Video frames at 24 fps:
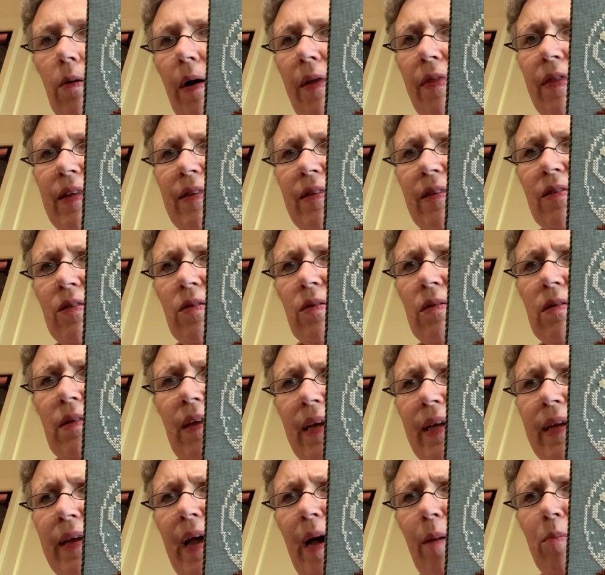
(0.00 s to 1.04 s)
I think this is
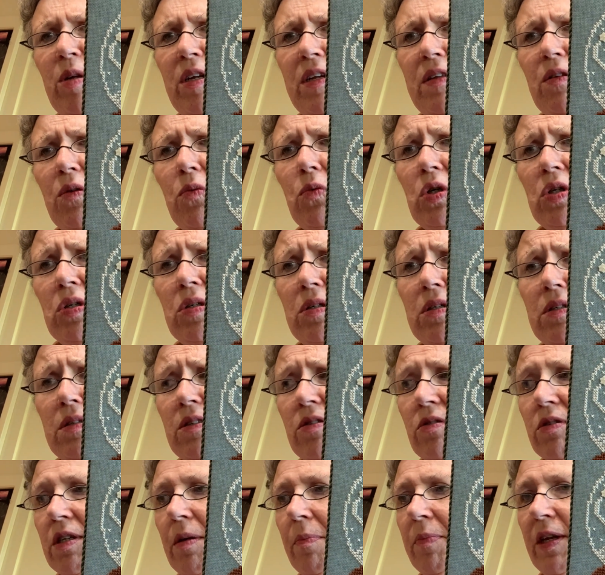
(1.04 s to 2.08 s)
like Cabin in the Woods
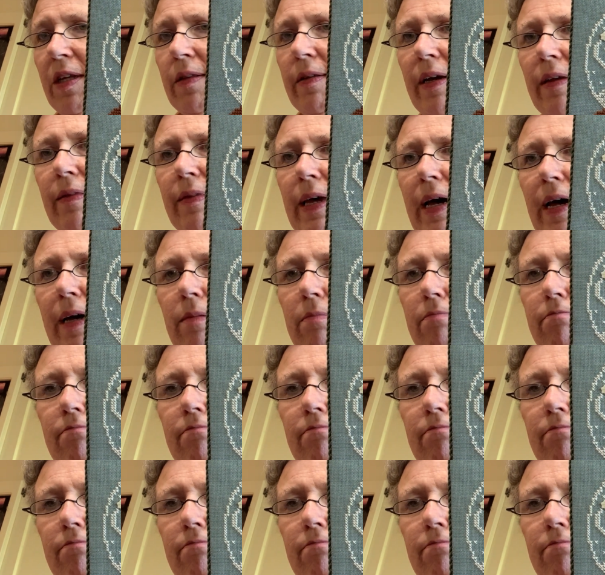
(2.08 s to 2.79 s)
or something like that.